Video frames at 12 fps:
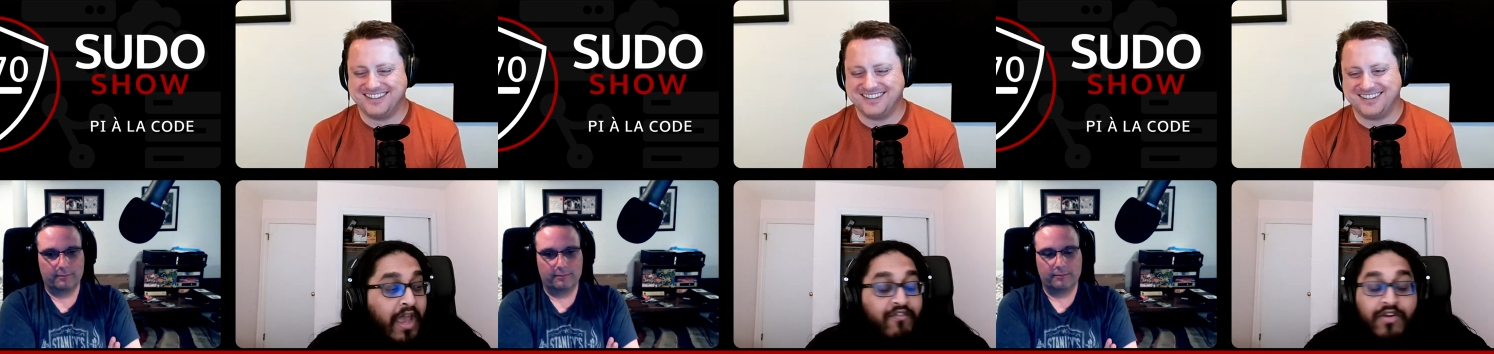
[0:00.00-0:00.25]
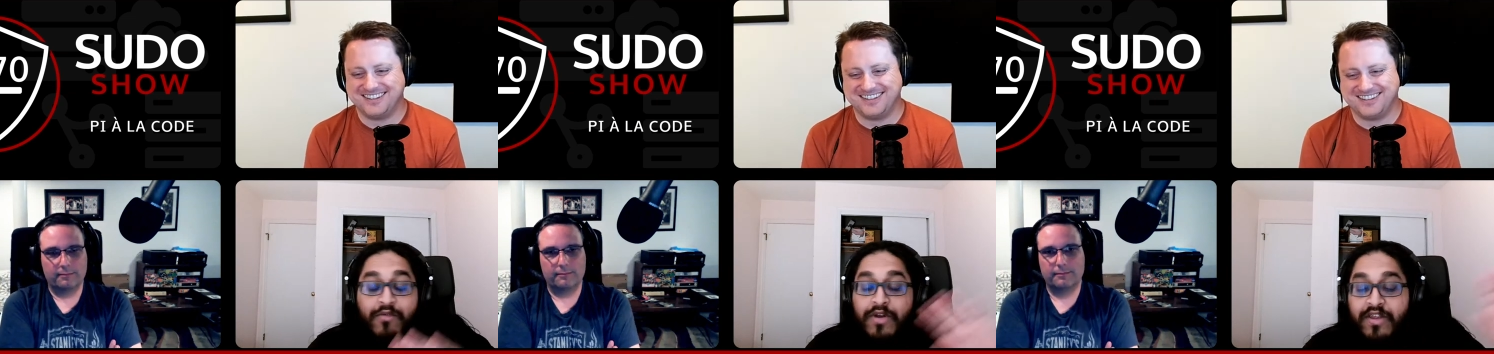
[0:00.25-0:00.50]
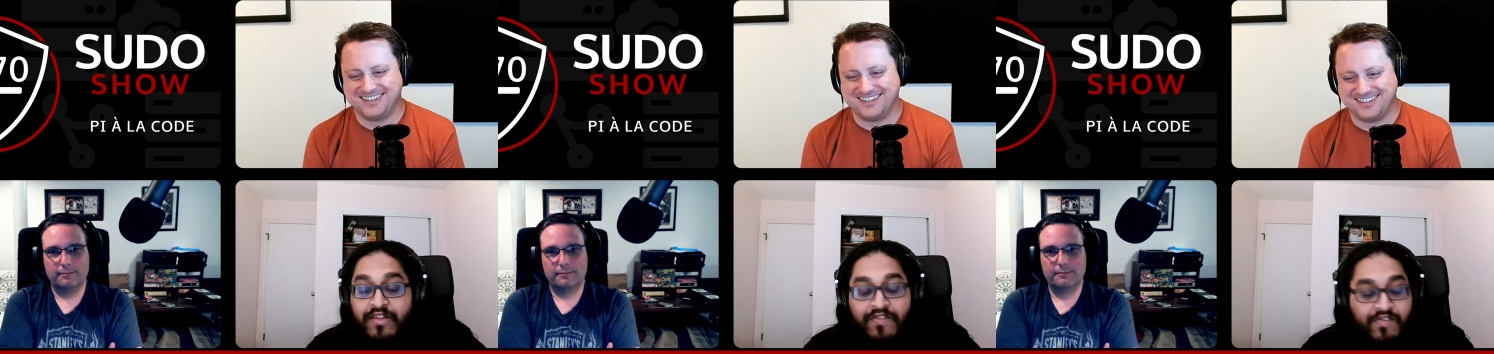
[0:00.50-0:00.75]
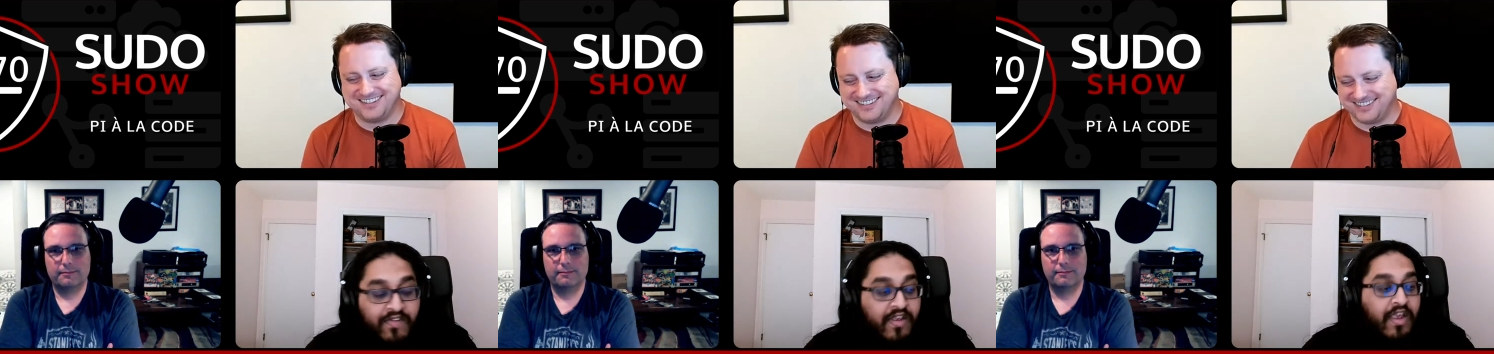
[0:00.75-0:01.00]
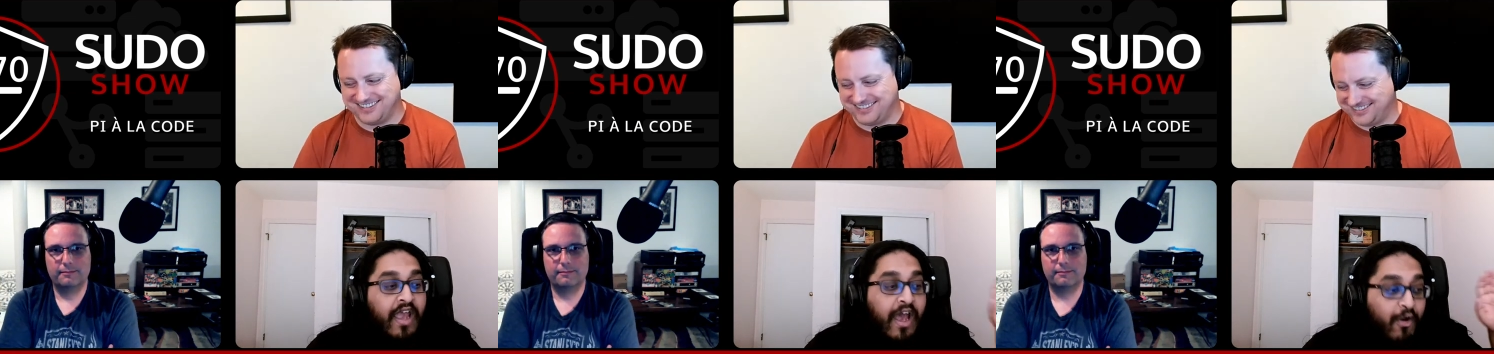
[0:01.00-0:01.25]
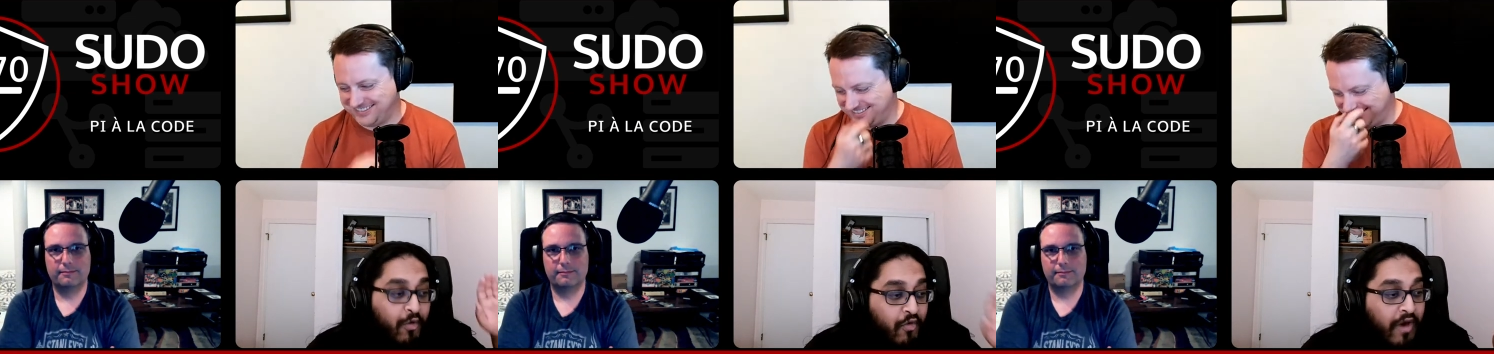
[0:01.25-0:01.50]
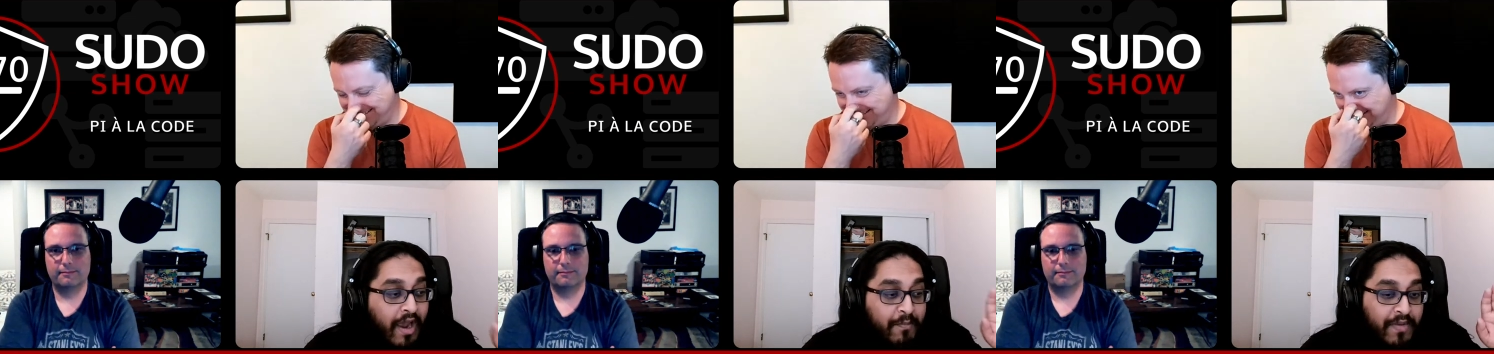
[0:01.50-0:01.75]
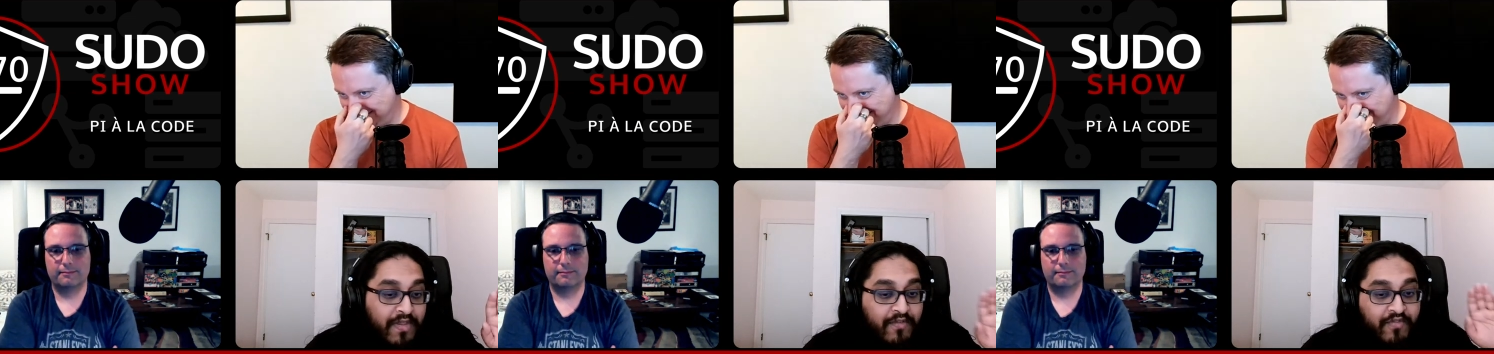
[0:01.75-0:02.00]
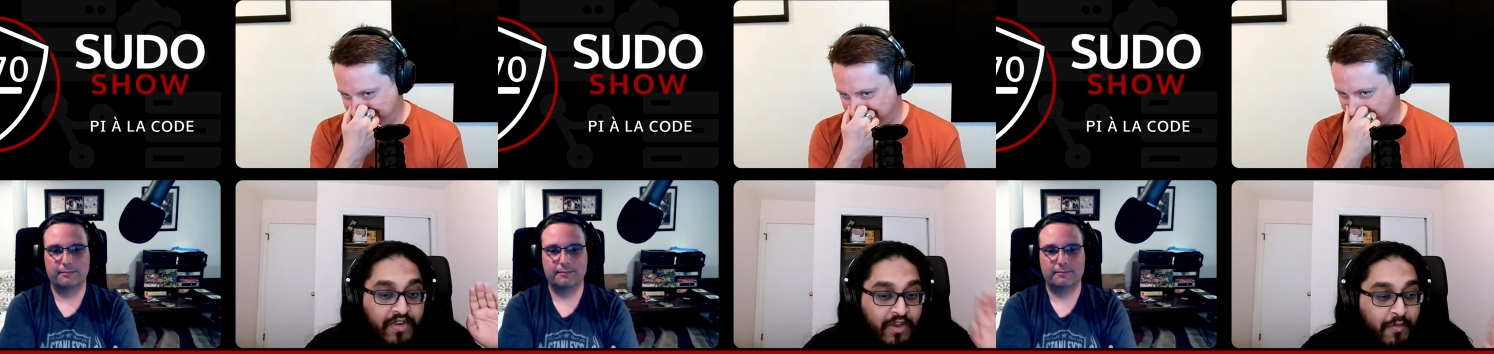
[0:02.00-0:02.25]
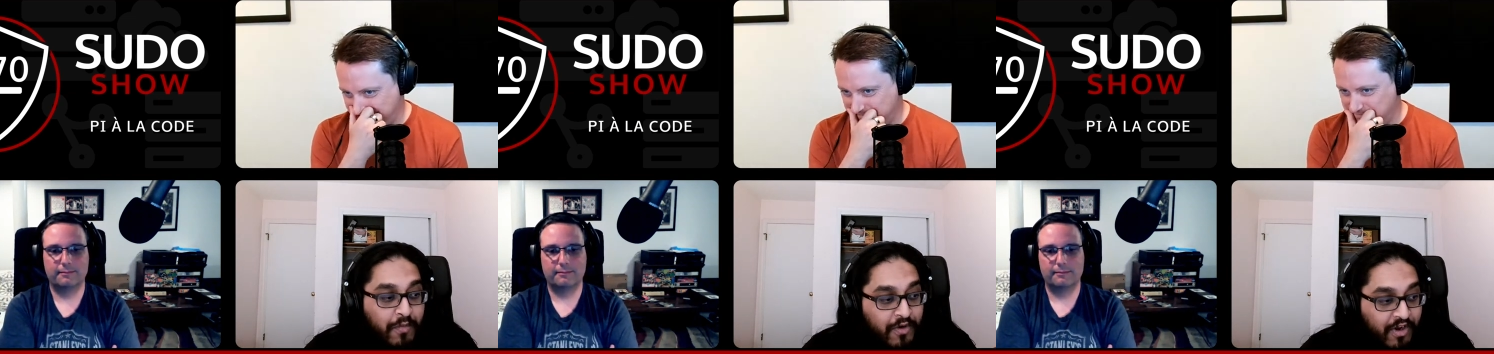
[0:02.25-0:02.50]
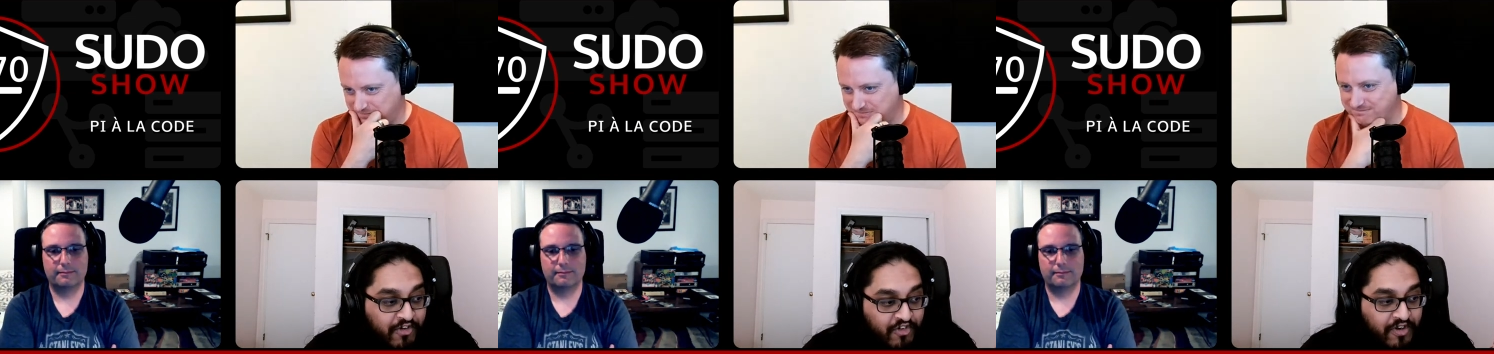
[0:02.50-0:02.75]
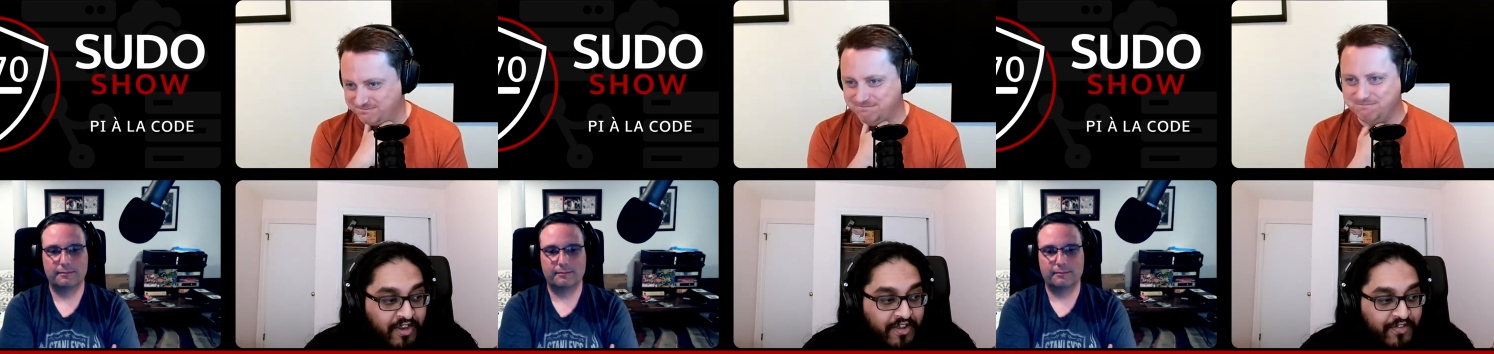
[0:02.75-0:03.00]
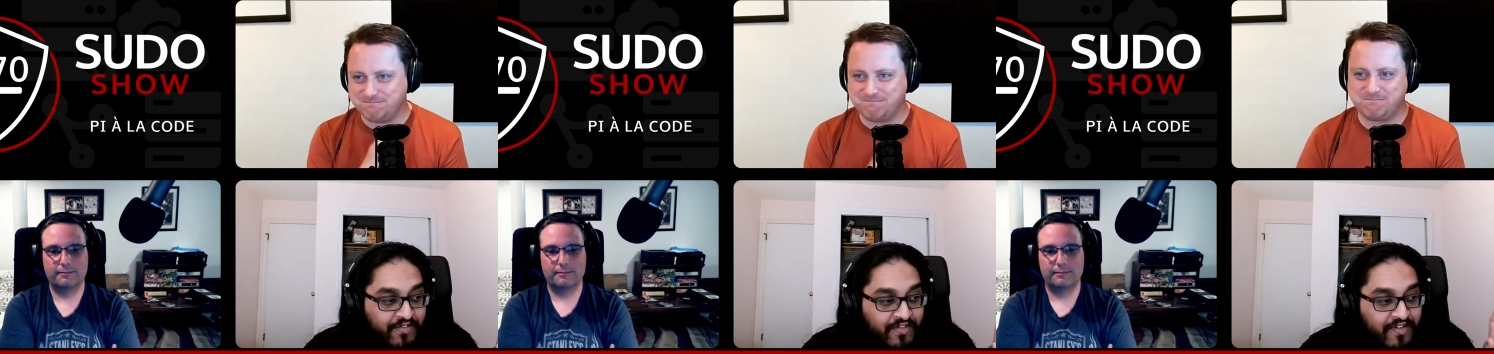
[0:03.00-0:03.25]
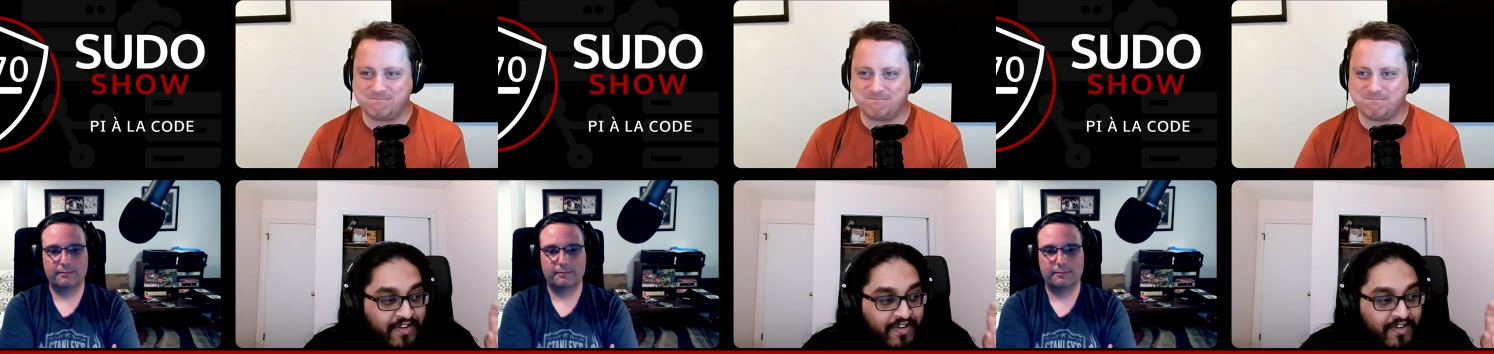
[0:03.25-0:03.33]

Speaker 1: everyone can see how crappy the video production is